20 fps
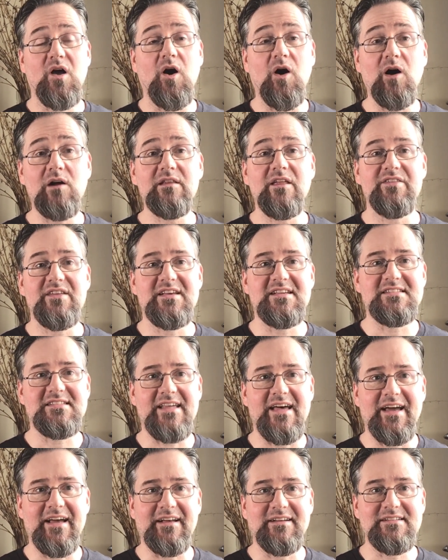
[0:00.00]
All of these
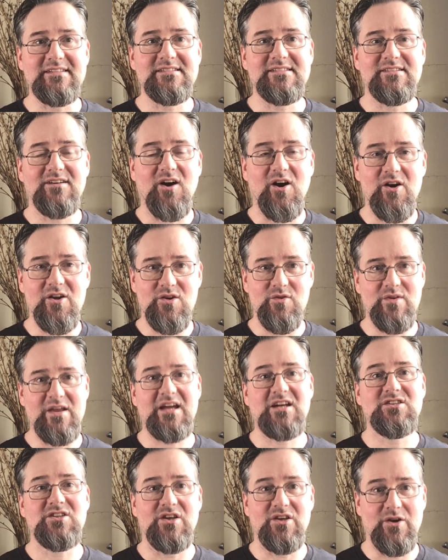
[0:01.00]
things are
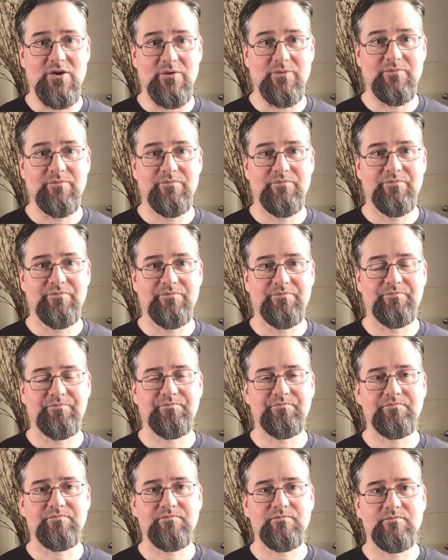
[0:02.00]
unique to you.
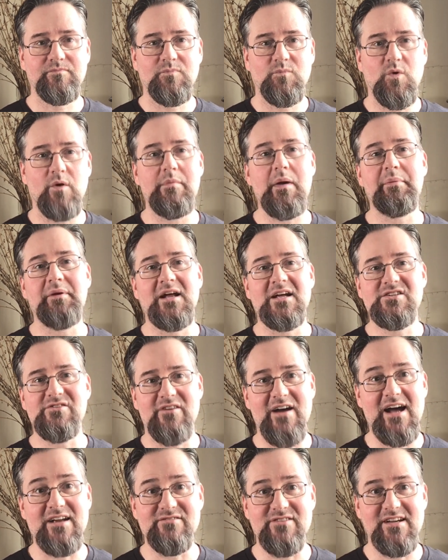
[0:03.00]
Well, maybe not
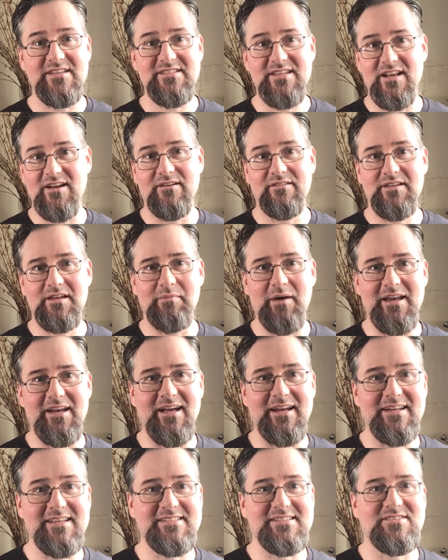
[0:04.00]
your address. You might
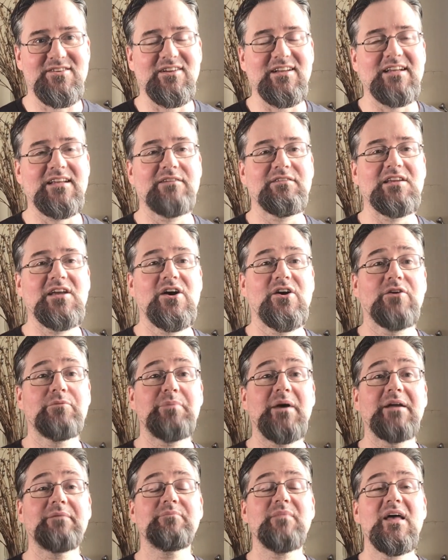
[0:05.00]
not necessarily live alone,
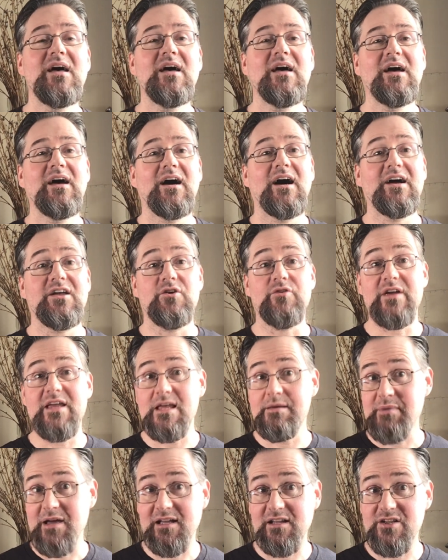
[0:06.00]
but your
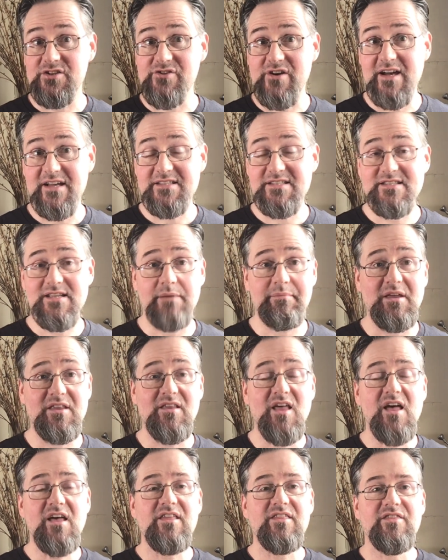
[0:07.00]
email address. I
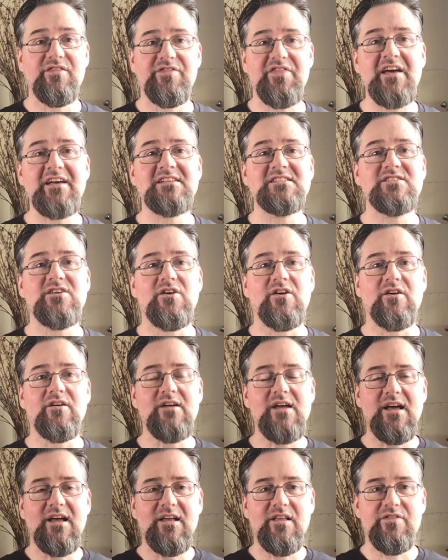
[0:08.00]
mean, things that
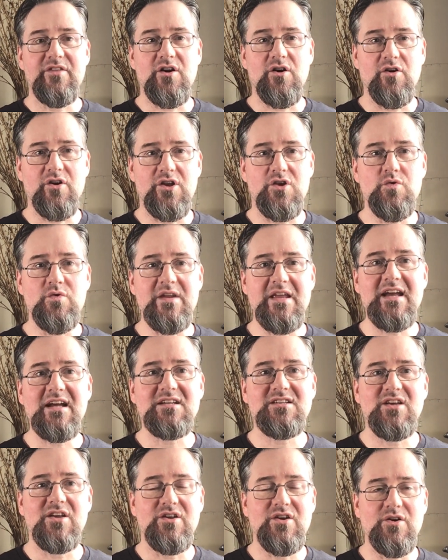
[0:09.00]
are
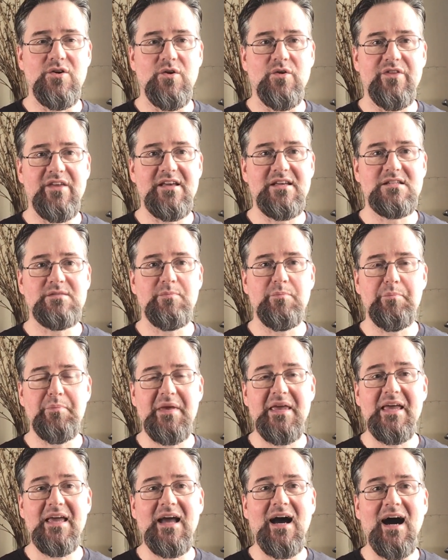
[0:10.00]
unique to you. These
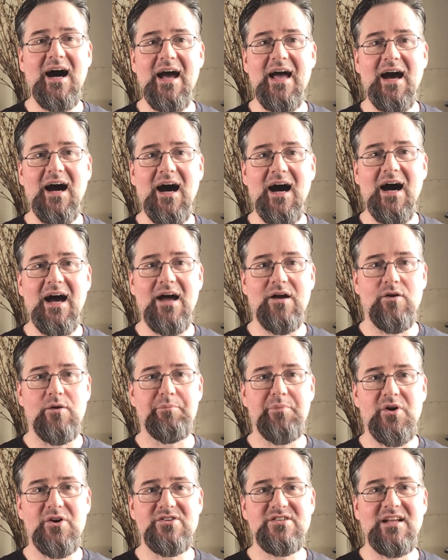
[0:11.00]
PII, or
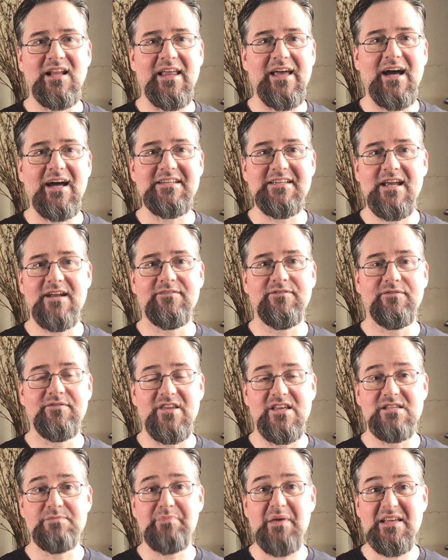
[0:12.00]

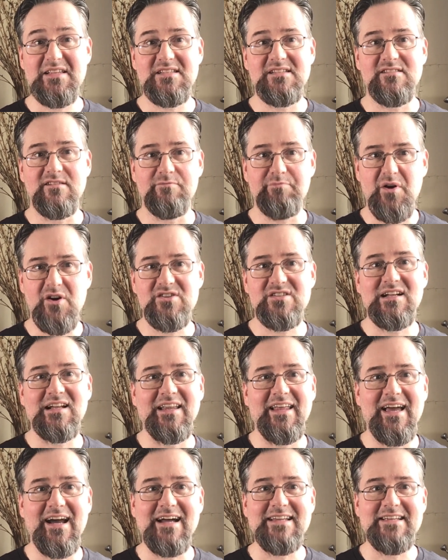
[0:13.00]
these pieces of
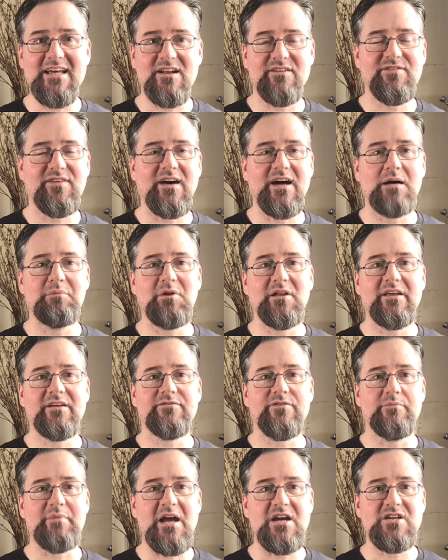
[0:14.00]
personally identifiable
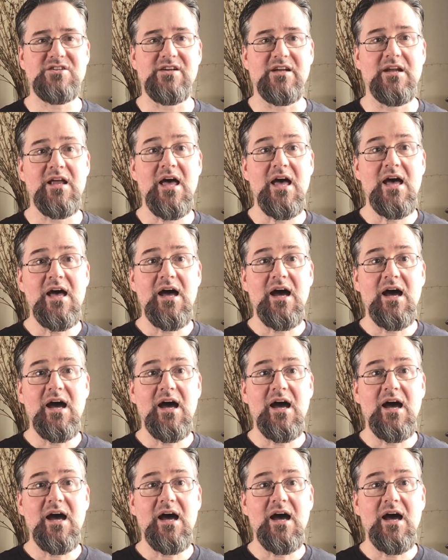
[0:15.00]
information,